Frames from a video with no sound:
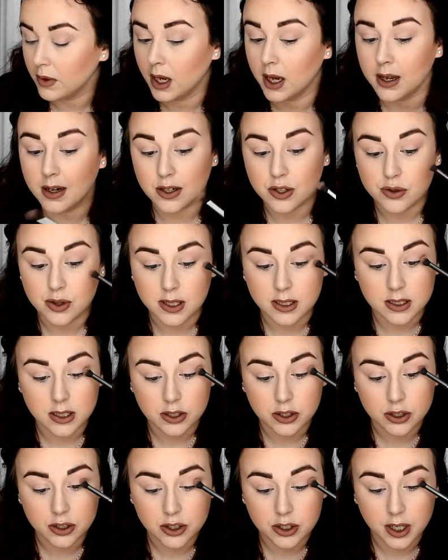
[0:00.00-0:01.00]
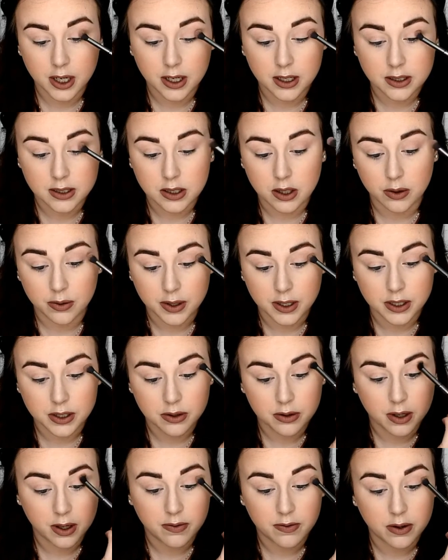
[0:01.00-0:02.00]
And a transition shade is going
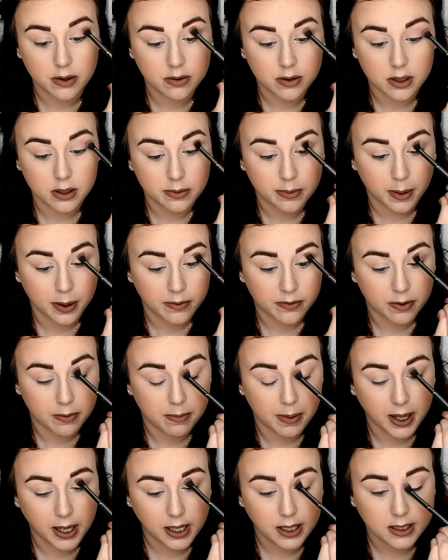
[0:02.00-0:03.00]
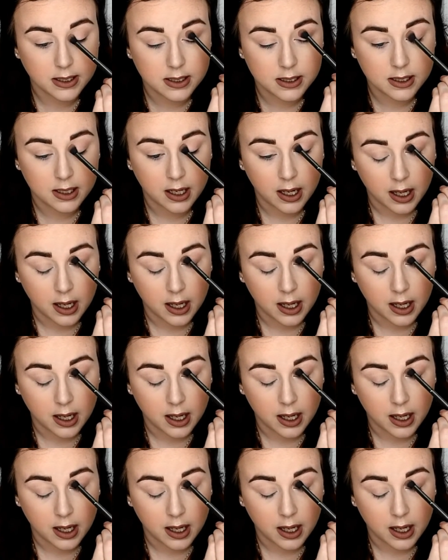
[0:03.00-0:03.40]
to give you a little bit of a base